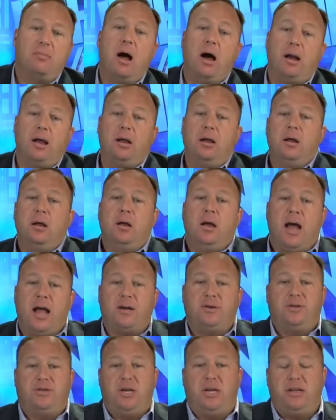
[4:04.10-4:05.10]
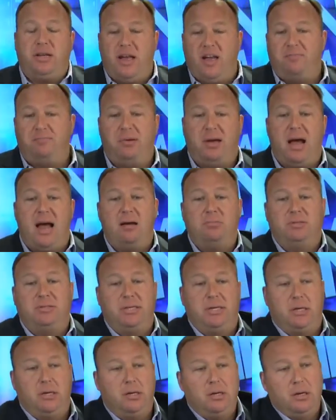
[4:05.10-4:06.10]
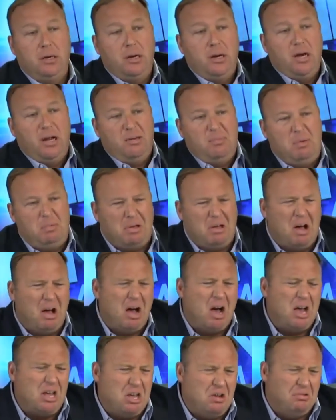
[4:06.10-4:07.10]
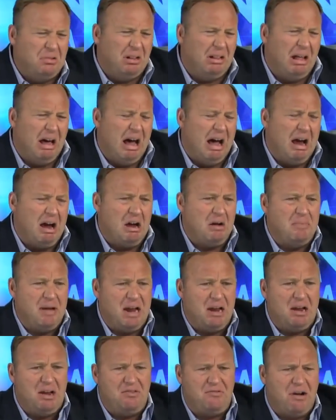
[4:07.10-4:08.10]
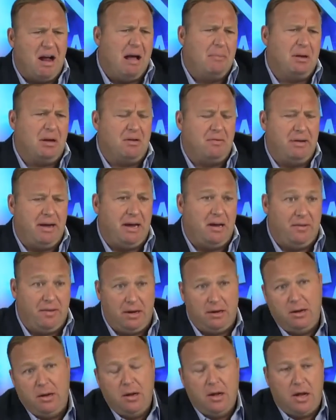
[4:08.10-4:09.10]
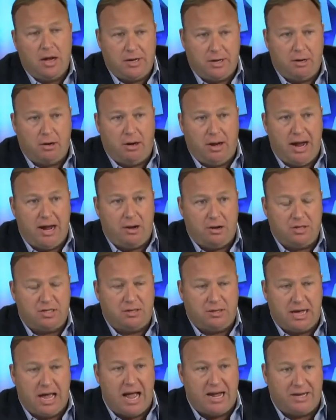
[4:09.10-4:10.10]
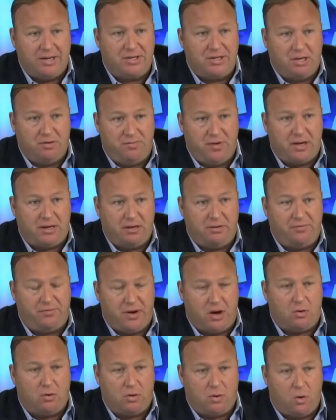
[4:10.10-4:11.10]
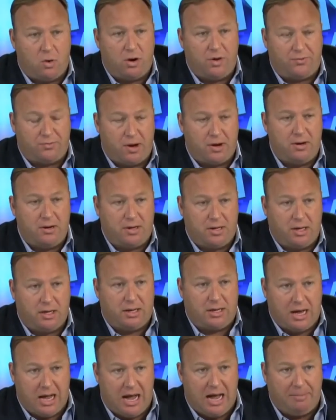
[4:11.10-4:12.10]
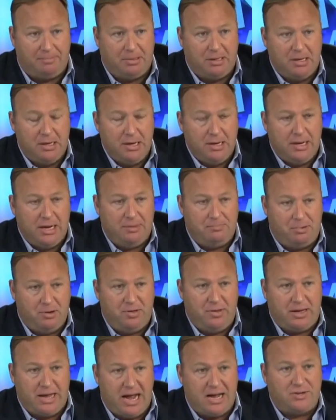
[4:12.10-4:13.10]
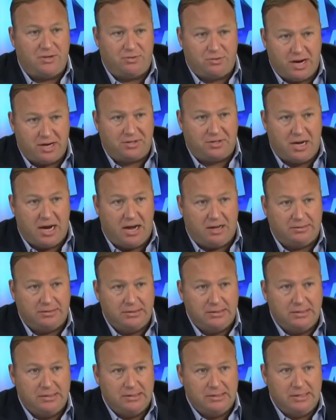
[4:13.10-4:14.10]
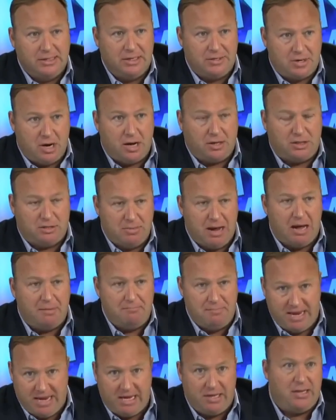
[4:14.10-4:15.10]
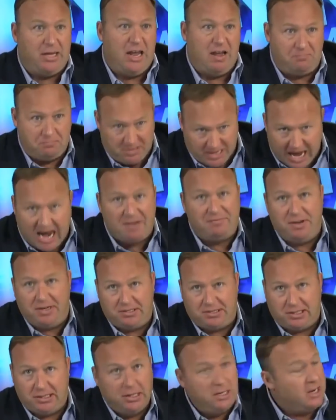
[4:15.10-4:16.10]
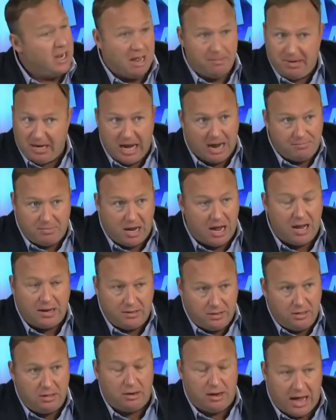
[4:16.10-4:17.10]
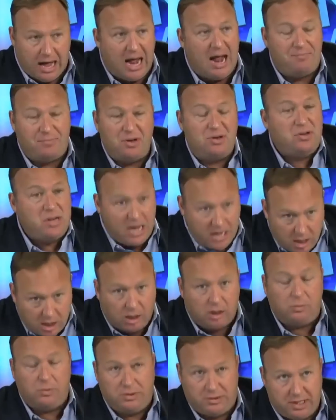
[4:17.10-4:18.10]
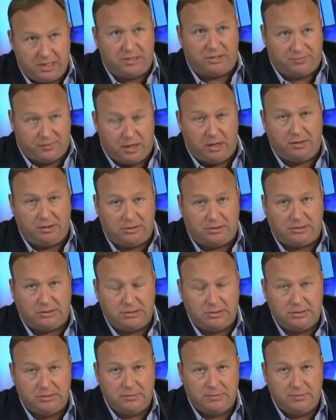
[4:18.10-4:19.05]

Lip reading: about it. I can just say the FBI was here. People go, oh, you liar, being a drama queen. And then a year later, some guy gets convicted in federal court of threatening to kill a cop and putting the guy's address out. And it talks about me and the FBI visit. I mean, I'm not, I have to deal with this, folks.